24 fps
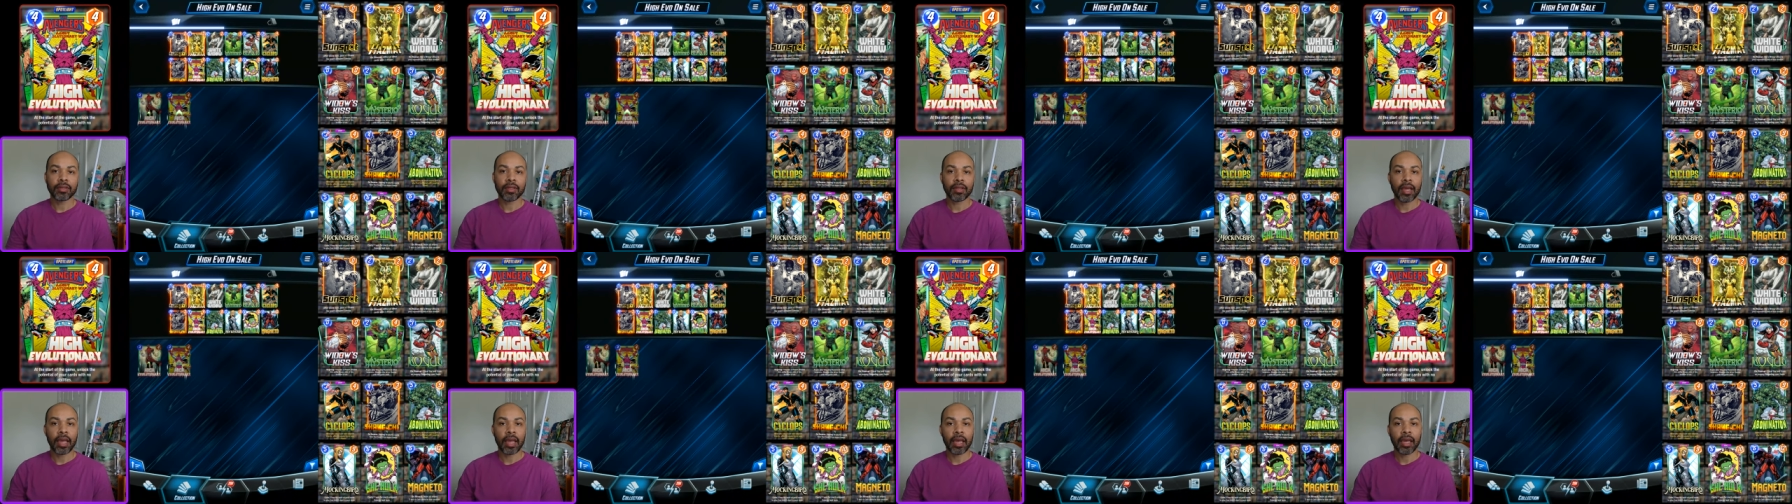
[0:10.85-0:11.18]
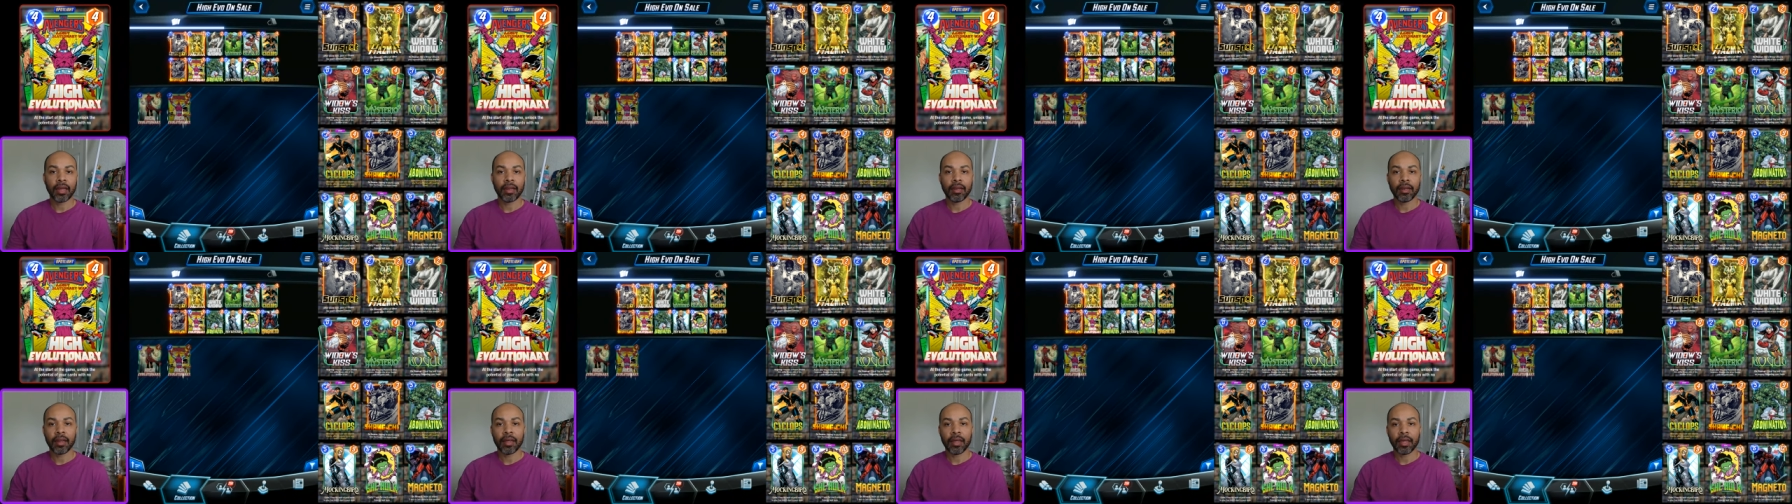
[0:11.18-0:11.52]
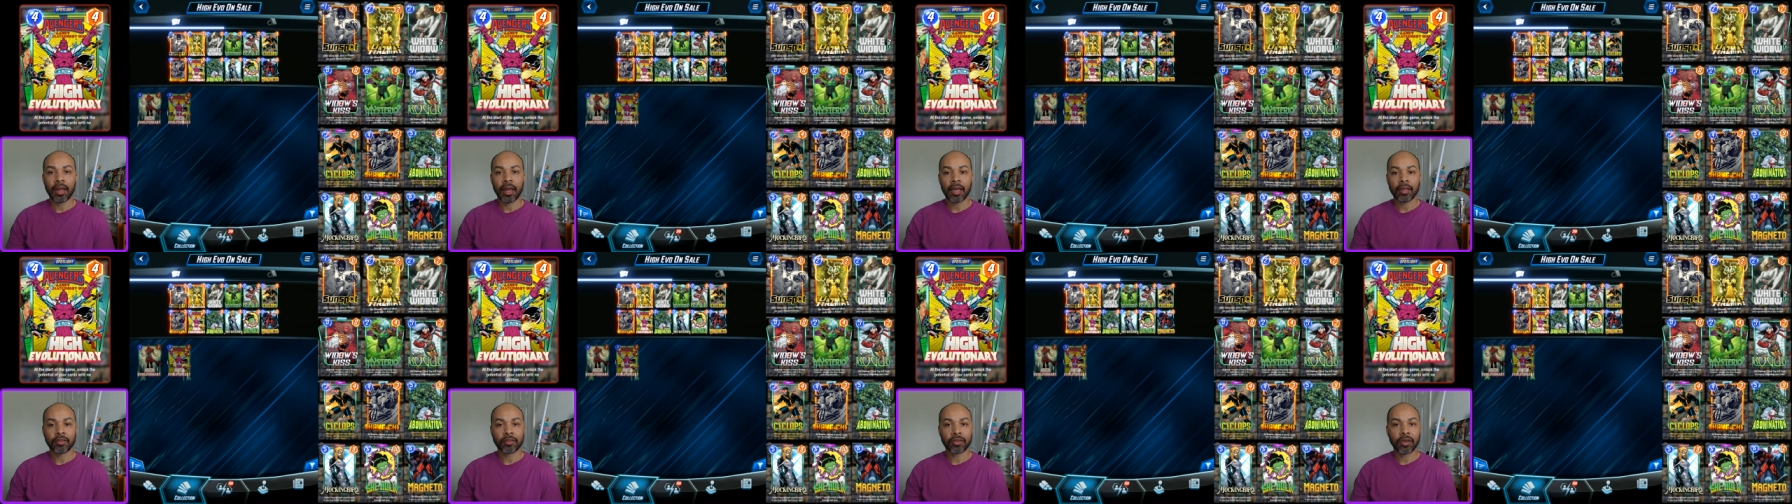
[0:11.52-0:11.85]
and it
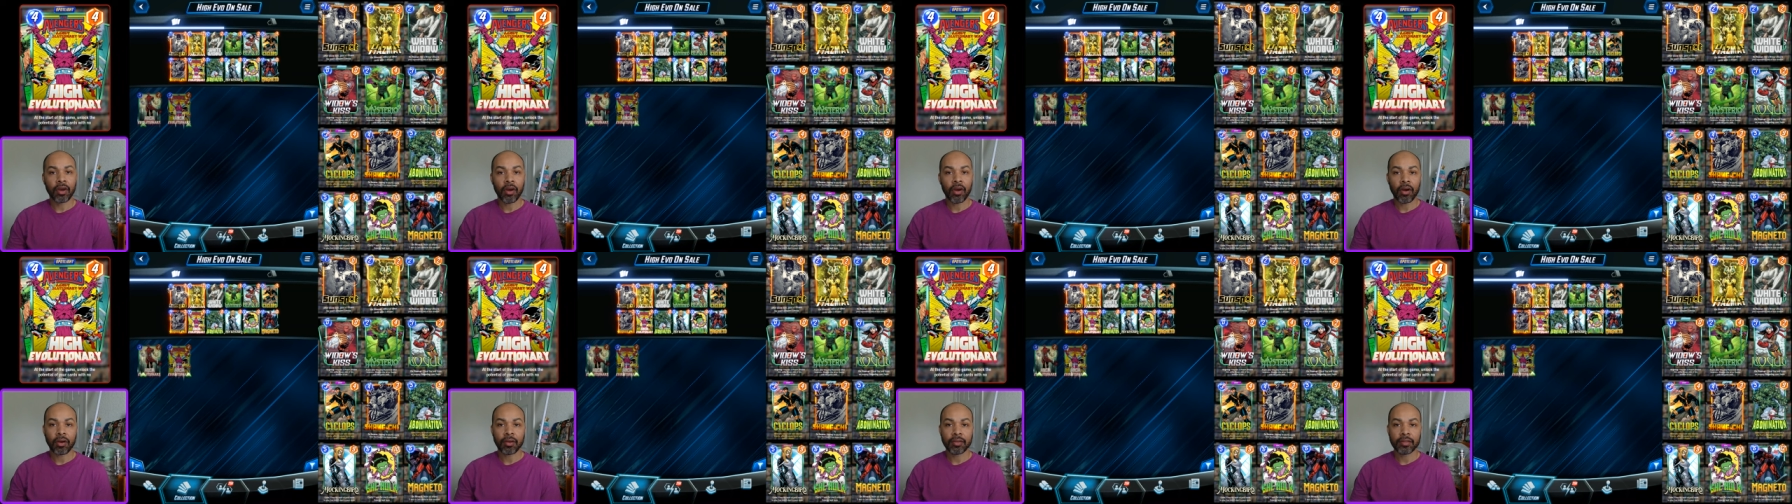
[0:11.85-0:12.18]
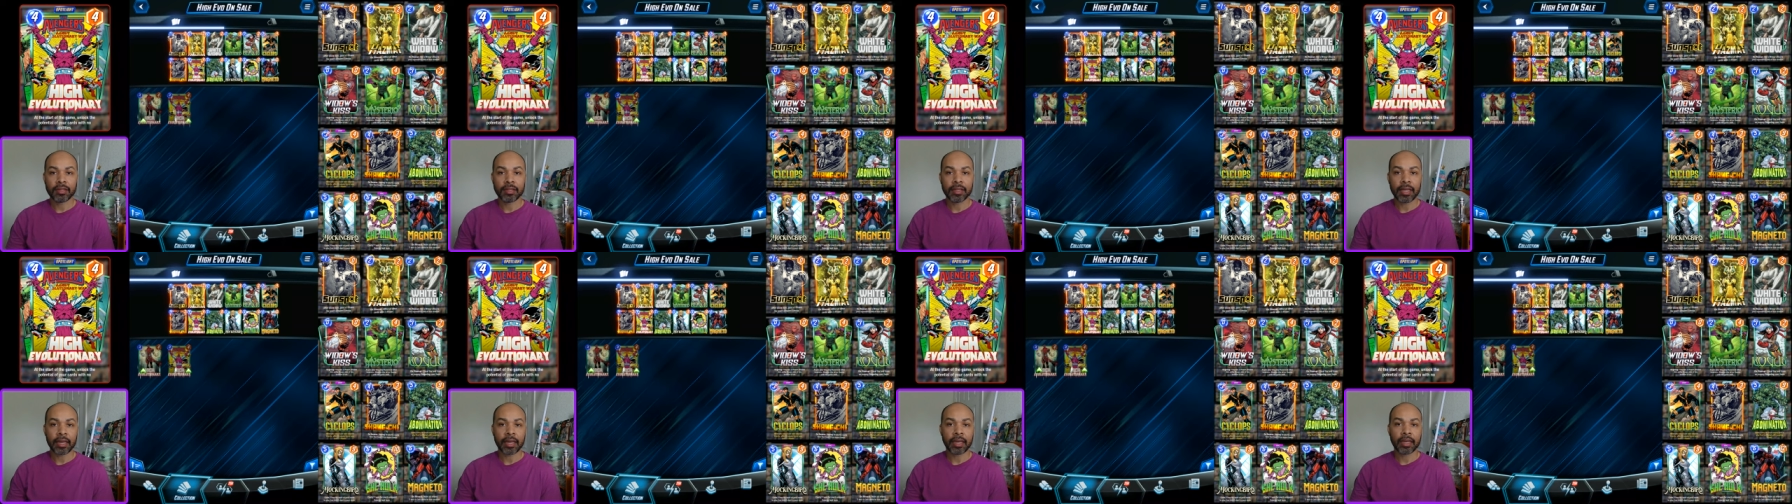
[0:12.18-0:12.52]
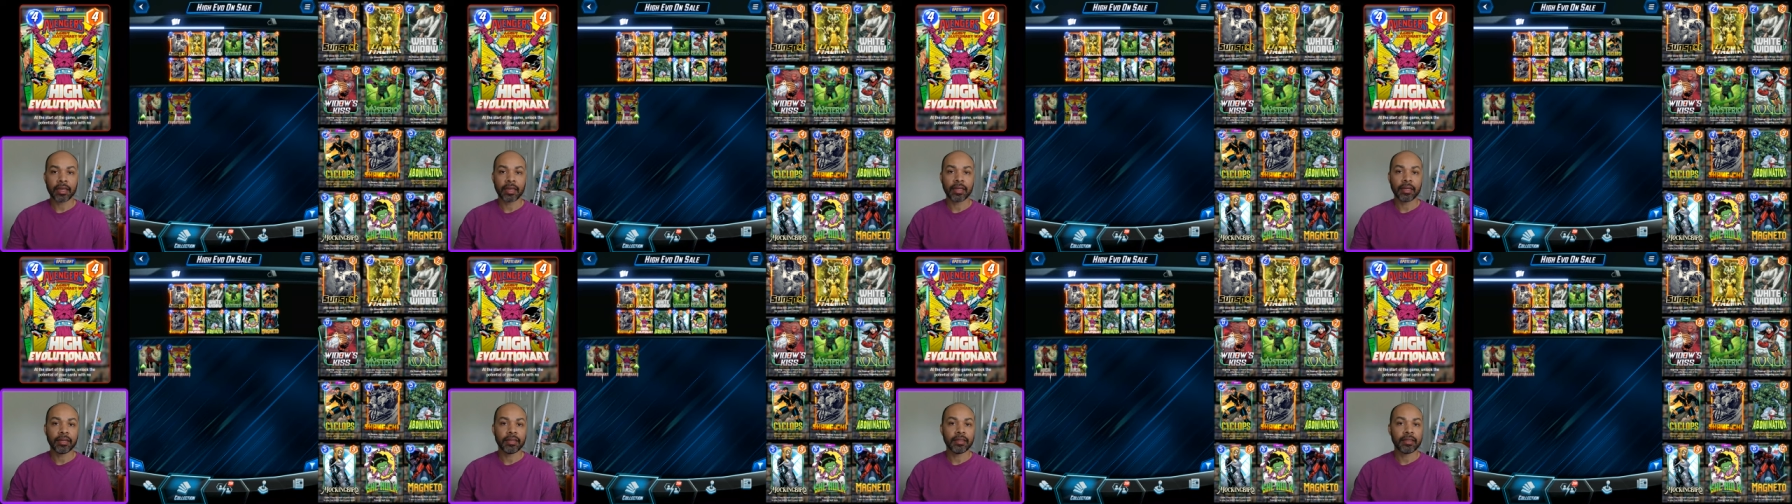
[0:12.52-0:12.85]
has cards that can
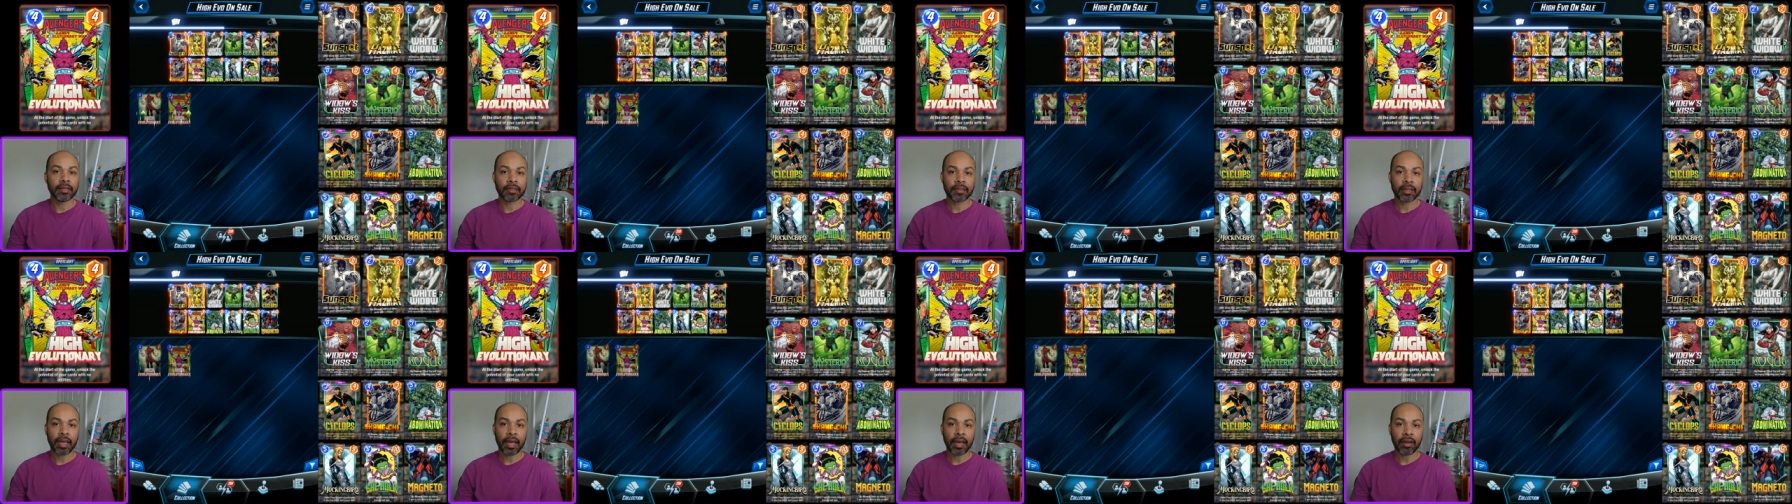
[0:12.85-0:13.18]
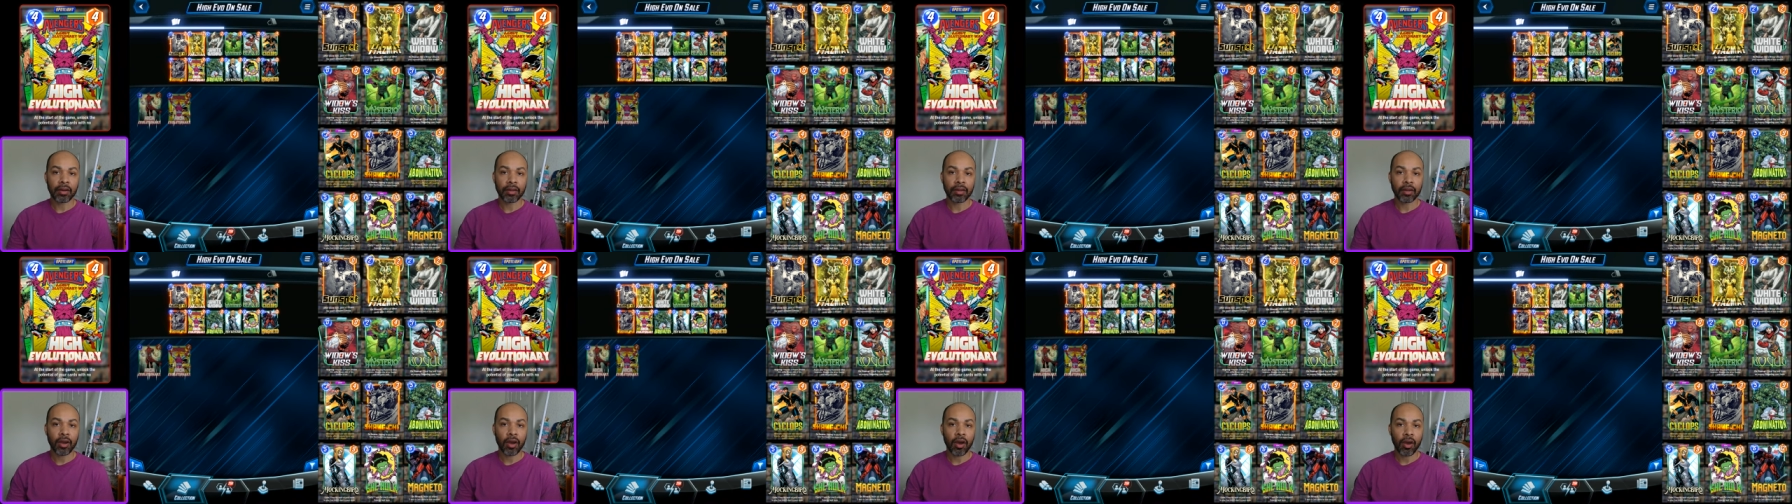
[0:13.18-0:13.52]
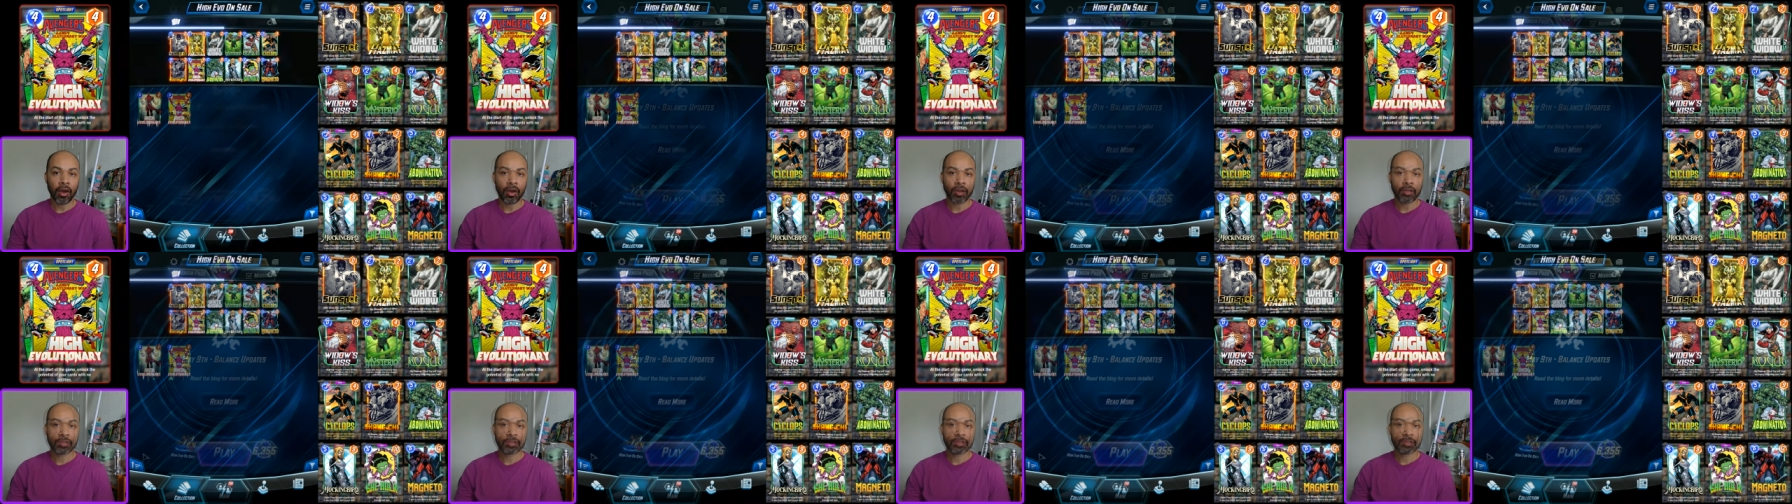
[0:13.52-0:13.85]
get discounted
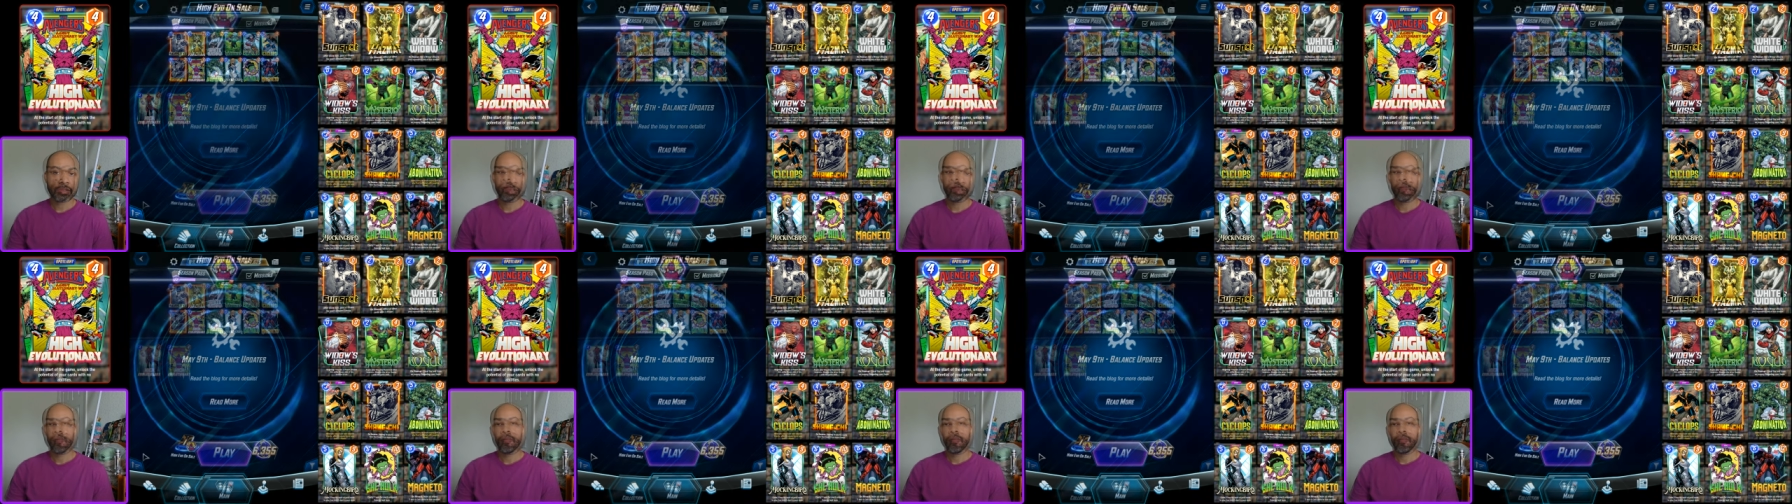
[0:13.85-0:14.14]
costs.